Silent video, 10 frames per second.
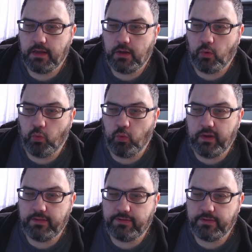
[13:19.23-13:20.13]

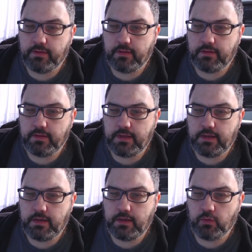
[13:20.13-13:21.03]
with
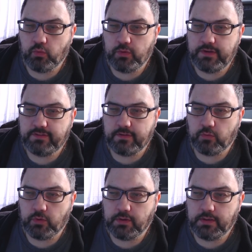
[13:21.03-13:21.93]
the recent
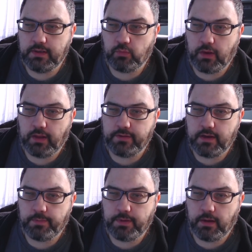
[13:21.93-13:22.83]
release, well, the
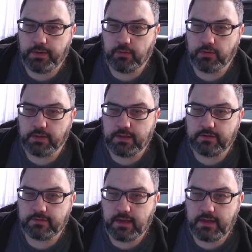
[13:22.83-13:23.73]
upcoming
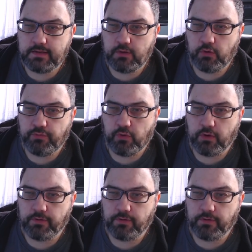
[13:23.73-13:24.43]
release 18.04 of